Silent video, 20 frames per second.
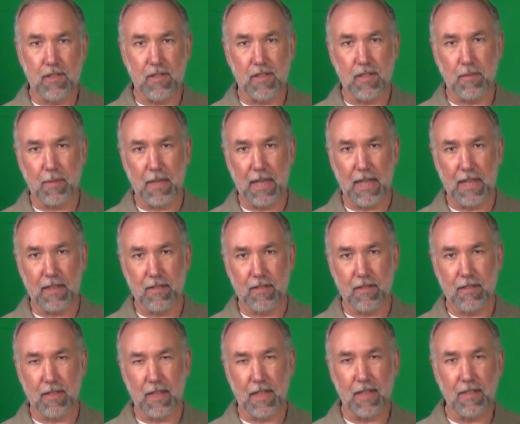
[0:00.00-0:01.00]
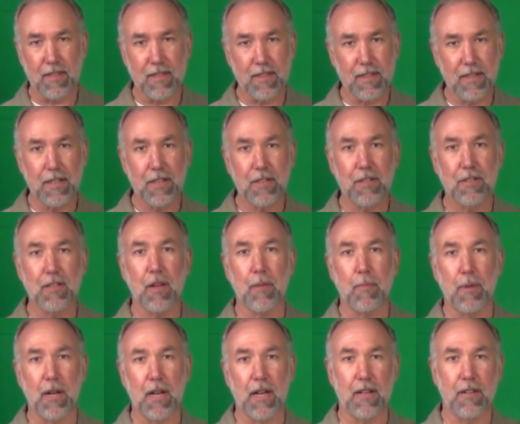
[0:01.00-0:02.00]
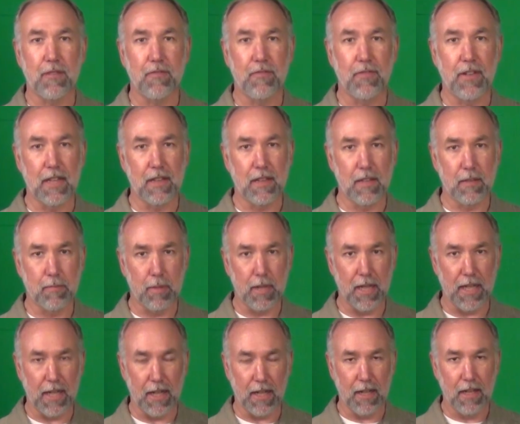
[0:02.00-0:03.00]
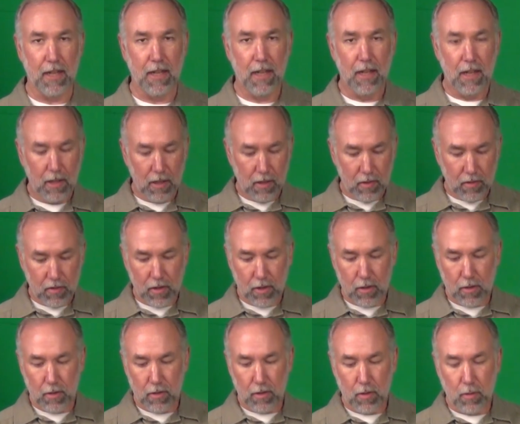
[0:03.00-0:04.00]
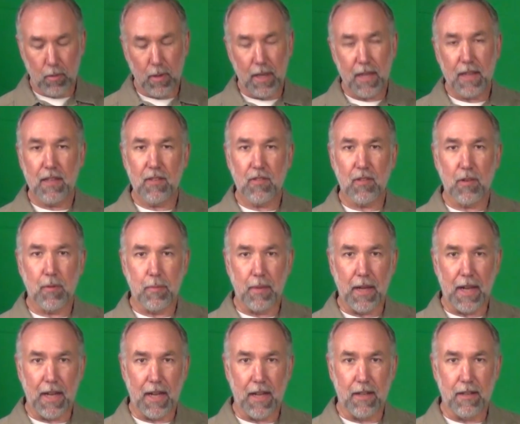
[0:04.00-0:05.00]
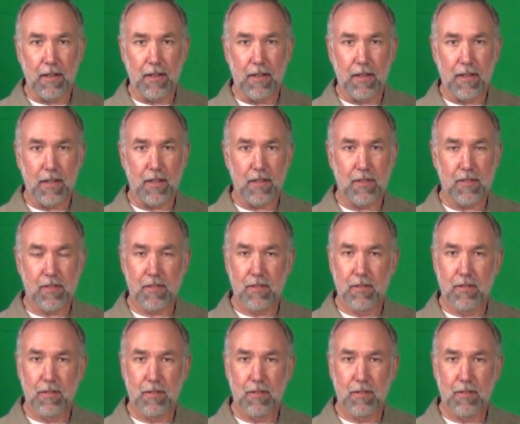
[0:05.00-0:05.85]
in some cases, and they still come on and faintly blink. So the way these are made is